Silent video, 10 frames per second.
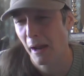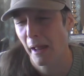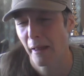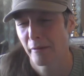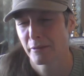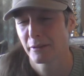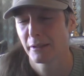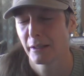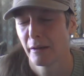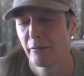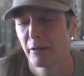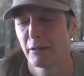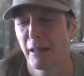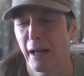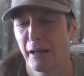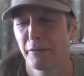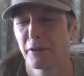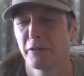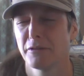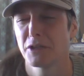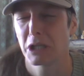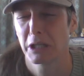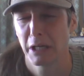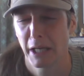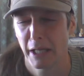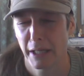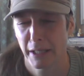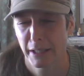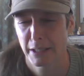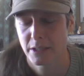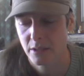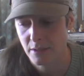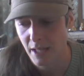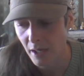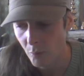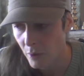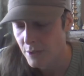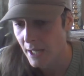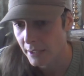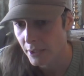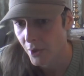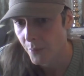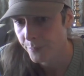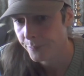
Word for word: I have to live a life of shittiness. Does that, where's that gonna go?